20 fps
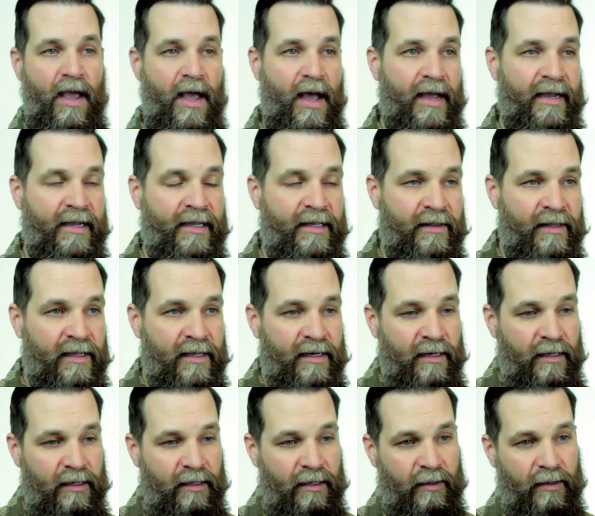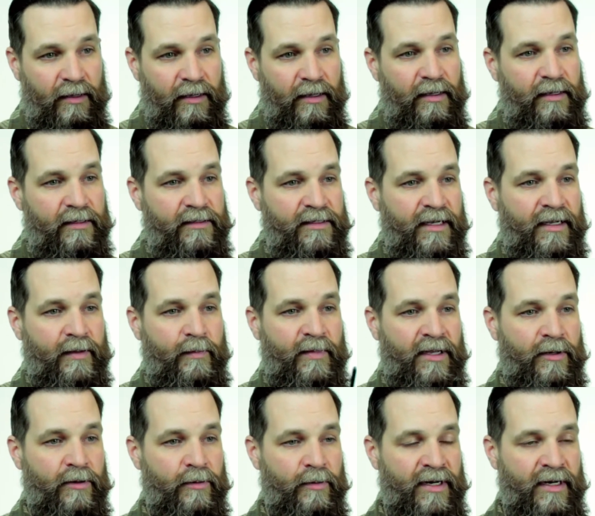I can then take a
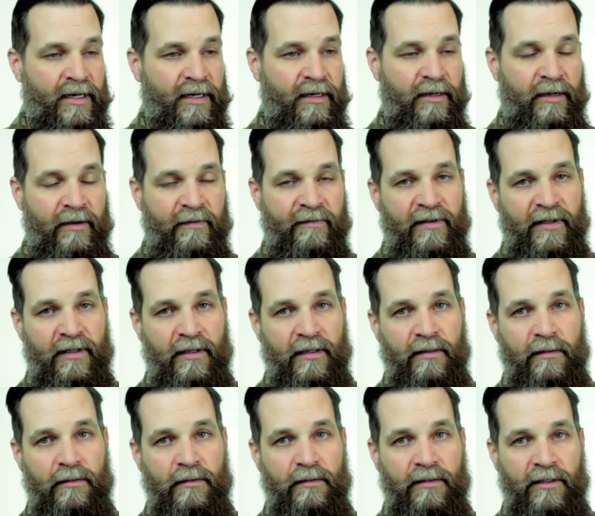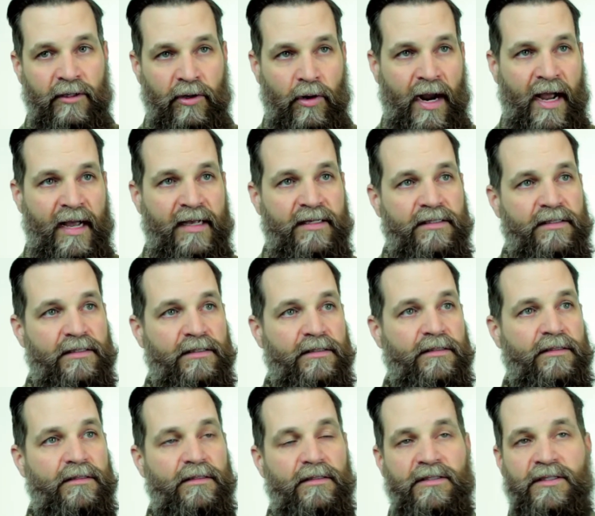meter reading of the grass,
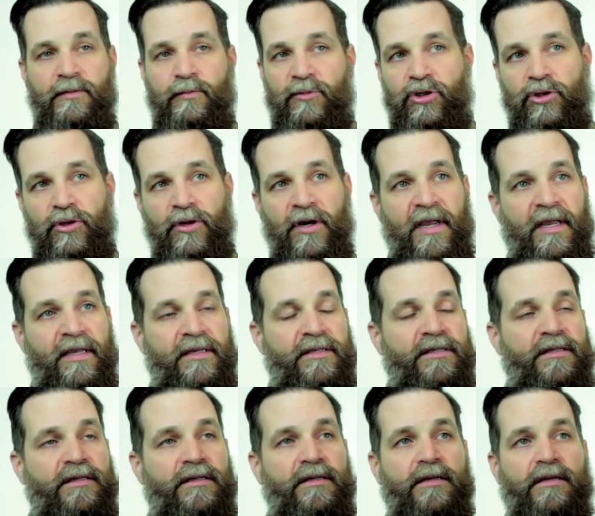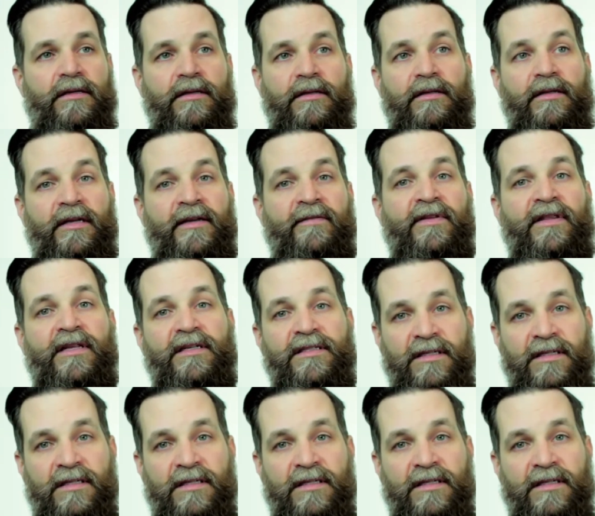some trees, even the